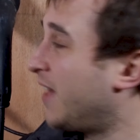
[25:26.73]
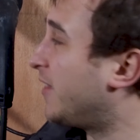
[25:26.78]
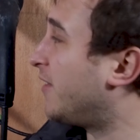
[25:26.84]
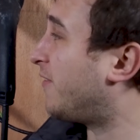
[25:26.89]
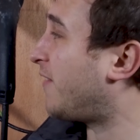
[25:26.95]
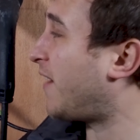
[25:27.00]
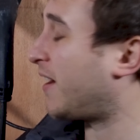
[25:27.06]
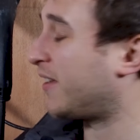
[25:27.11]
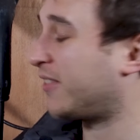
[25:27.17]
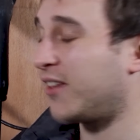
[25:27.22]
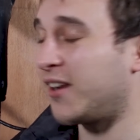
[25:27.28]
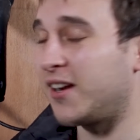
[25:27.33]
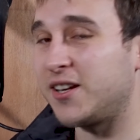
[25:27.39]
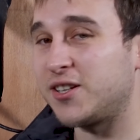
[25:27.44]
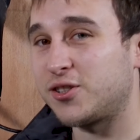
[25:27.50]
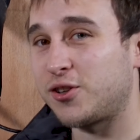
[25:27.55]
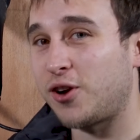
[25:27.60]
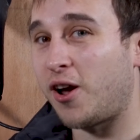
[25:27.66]
the fact that
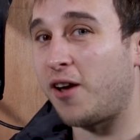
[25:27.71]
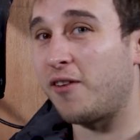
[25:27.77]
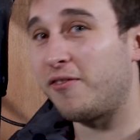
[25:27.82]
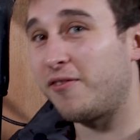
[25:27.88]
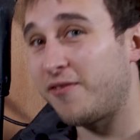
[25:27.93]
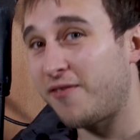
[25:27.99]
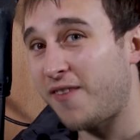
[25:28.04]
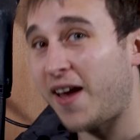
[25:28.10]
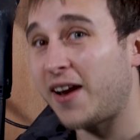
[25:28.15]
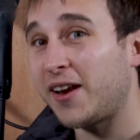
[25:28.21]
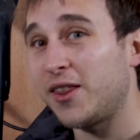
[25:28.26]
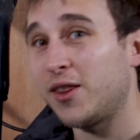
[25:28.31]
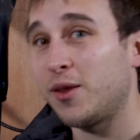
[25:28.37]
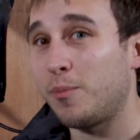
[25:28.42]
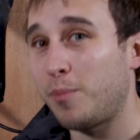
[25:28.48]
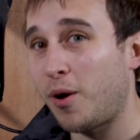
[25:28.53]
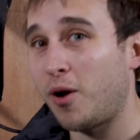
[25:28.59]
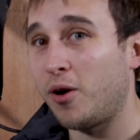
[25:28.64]
it's got a fan at
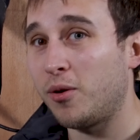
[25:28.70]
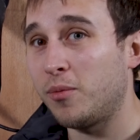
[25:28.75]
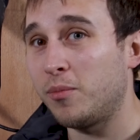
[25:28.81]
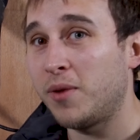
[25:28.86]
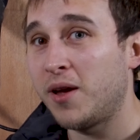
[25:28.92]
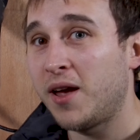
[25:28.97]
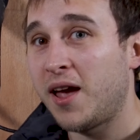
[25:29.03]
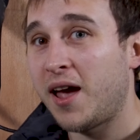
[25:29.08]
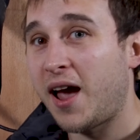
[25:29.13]
the bottom.